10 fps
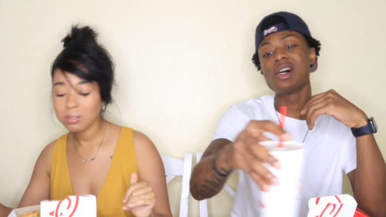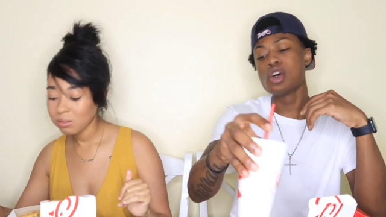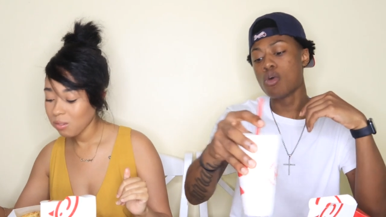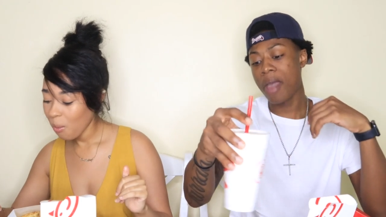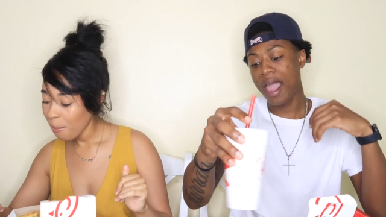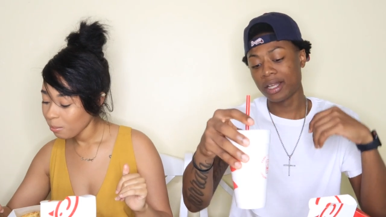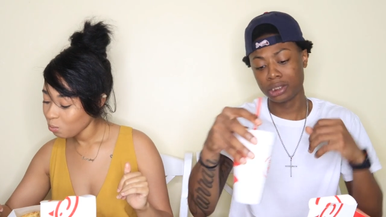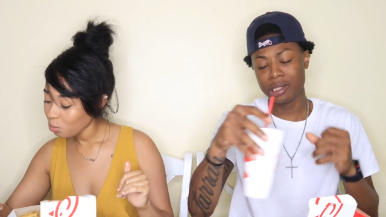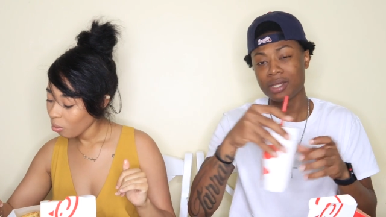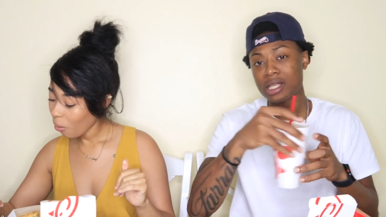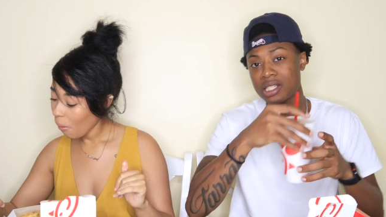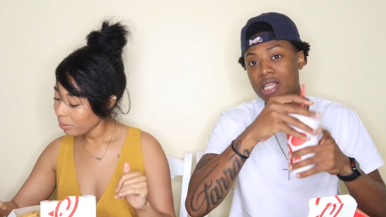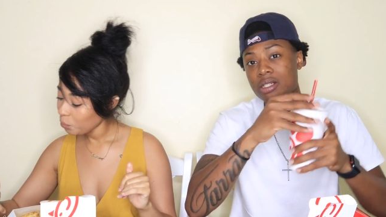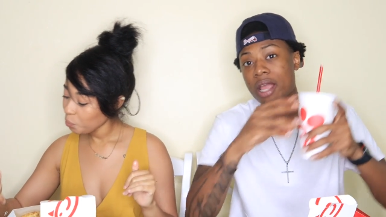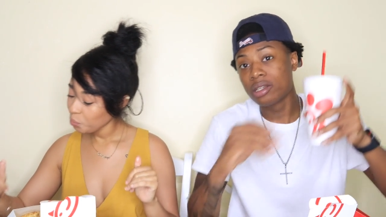Speaker 1: whole bag of chips that
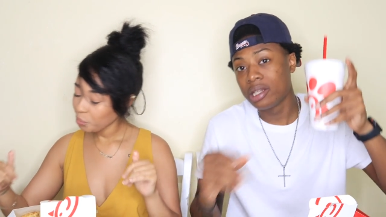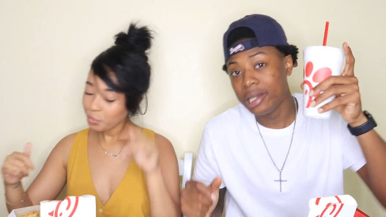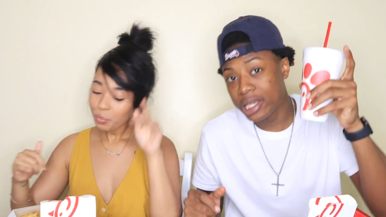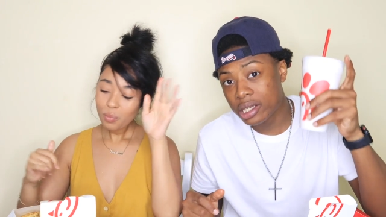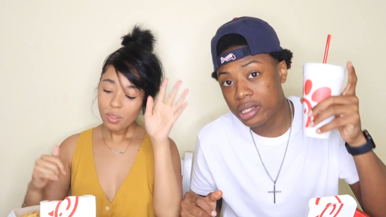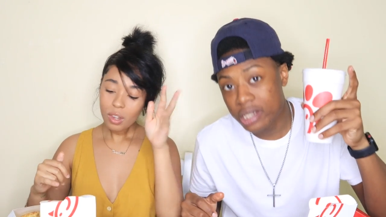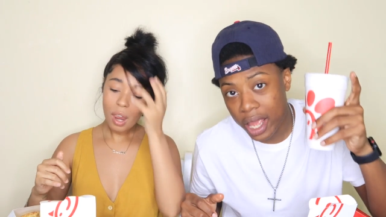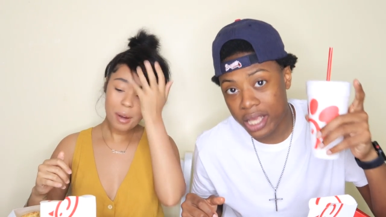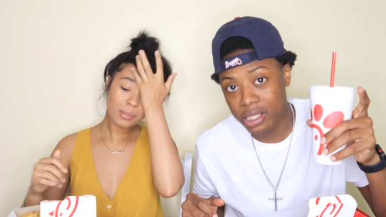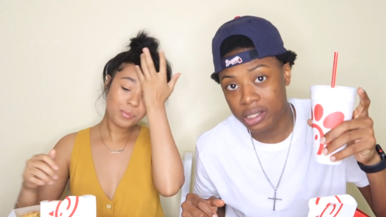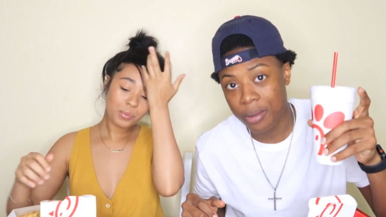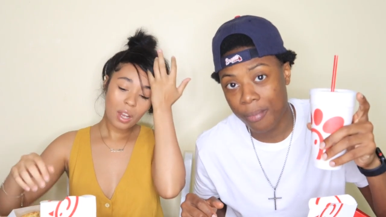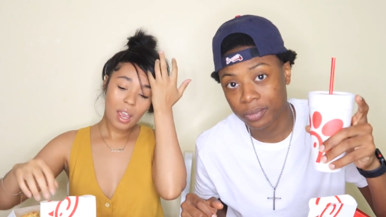tastes like deliciousness.